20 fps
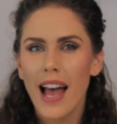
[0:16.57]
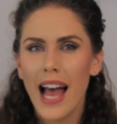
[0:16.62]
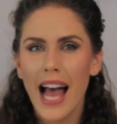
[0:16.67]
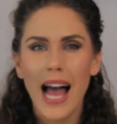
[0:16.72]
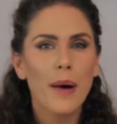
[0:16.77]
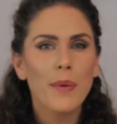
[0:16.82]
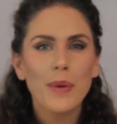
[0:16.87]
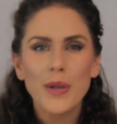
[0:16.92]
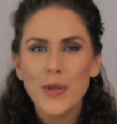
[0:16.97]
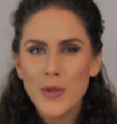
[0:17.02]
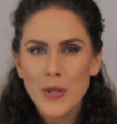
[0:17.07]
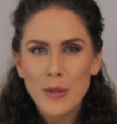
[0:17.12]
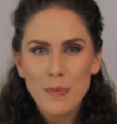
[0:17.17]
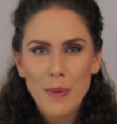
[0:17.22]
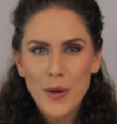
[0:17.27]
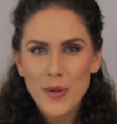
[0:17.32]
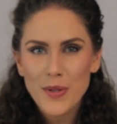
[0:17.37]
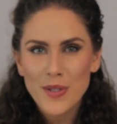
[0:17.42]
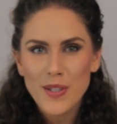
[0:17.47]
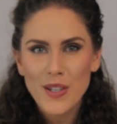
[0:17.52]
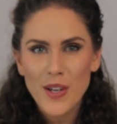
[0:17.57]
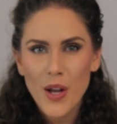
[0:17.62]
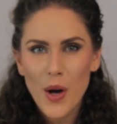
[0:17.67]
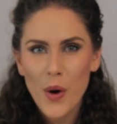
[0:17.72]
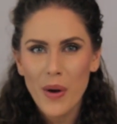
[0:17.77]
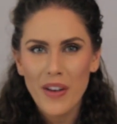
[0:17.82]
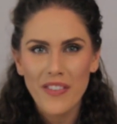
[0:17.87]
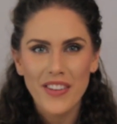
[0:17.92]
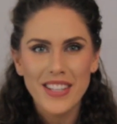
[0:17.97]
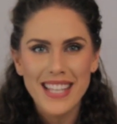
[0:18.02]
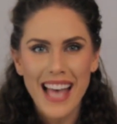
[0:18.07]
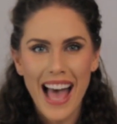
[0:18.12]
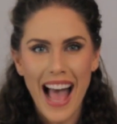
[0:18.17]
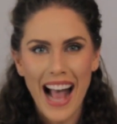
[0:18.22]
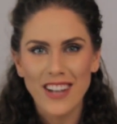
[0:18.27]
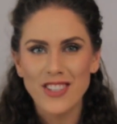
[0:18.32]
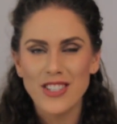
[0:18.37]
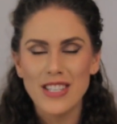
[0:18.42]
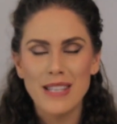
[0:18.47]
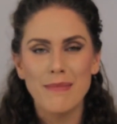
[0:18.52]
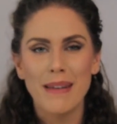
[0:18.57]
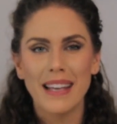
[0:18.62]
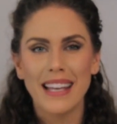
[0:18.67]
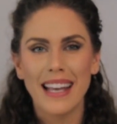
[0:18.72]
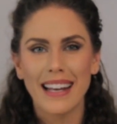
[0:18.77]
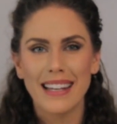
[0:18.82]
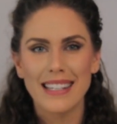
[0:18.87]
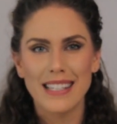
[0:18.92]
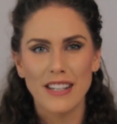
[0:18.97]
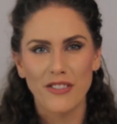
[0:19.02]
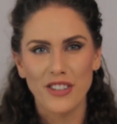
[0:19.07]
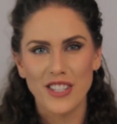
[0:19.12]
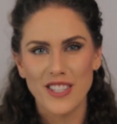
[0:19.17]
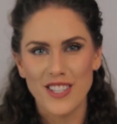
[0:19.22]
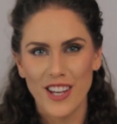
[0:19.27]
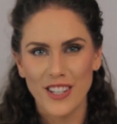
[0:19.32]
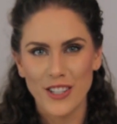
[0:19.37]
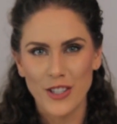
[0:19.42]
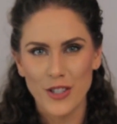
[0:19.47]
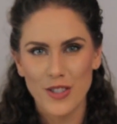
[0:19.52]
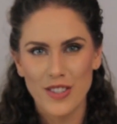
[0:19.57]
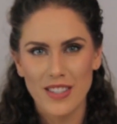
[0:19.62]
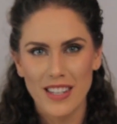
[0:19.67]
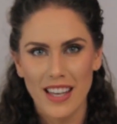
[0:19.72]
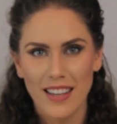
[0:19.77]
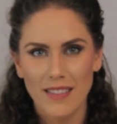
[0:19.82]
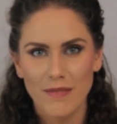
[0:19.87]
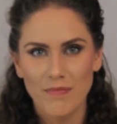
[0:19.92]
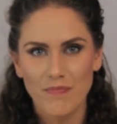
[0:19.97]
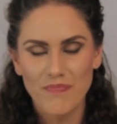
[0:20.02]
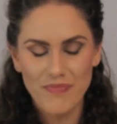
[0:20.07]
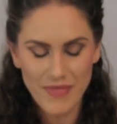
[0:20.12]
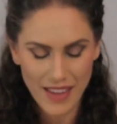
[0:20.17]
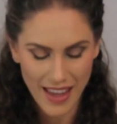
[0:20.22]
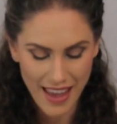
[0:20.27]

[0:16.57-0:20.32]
how are you supposed to know if it's actually making a difference on your skin?